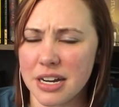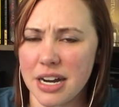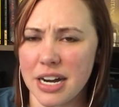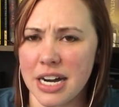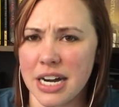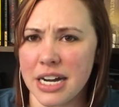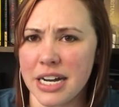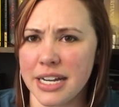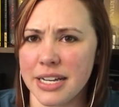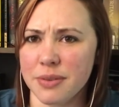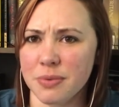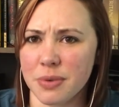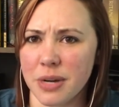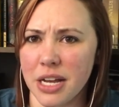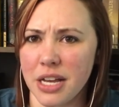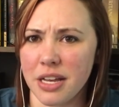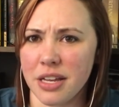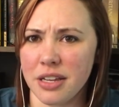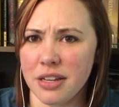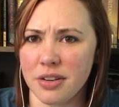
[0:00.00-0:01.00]
I
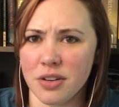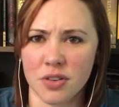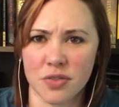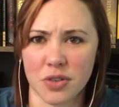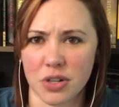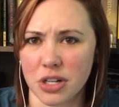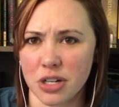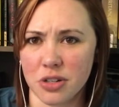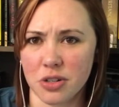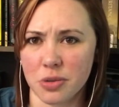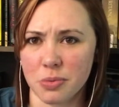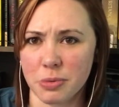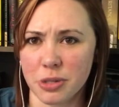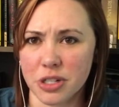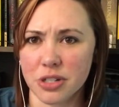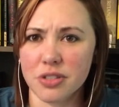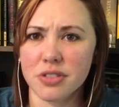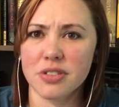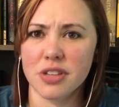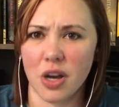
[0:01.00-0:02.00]
read over 100
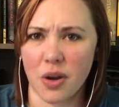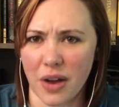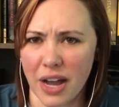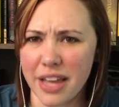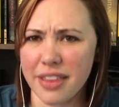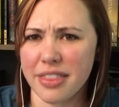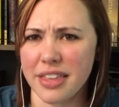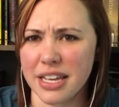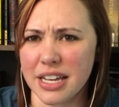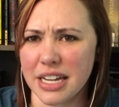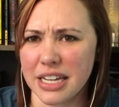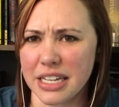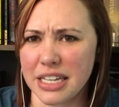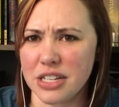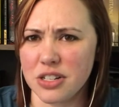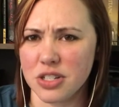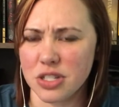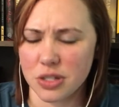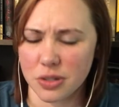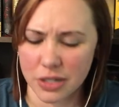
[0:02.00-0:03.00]
books, so I think I
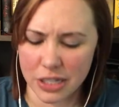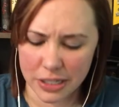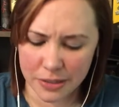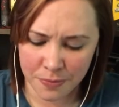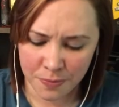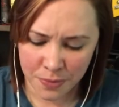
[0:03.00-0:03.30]
can do it.